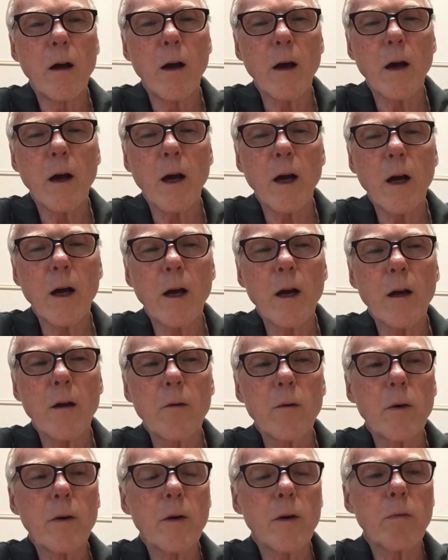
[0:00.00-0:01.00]
I
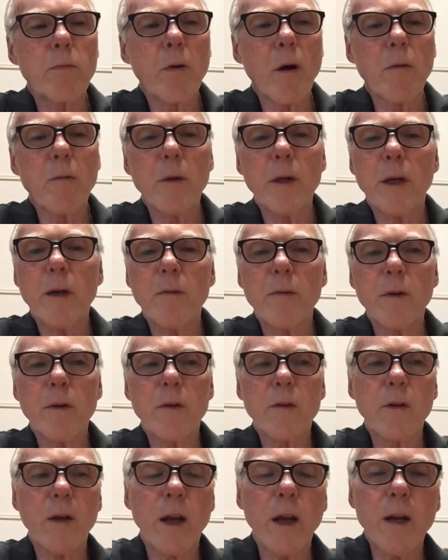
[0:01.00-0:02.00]
would probably give
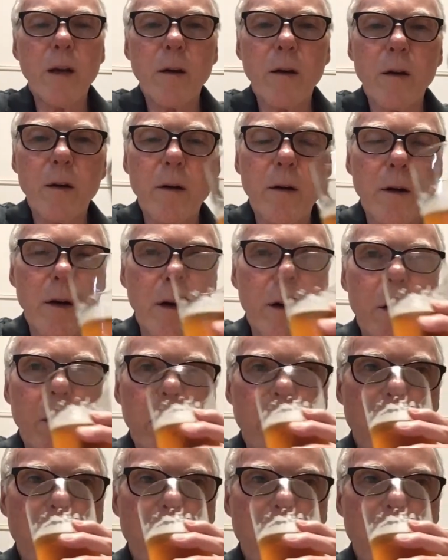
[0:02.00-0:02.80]
this 8 on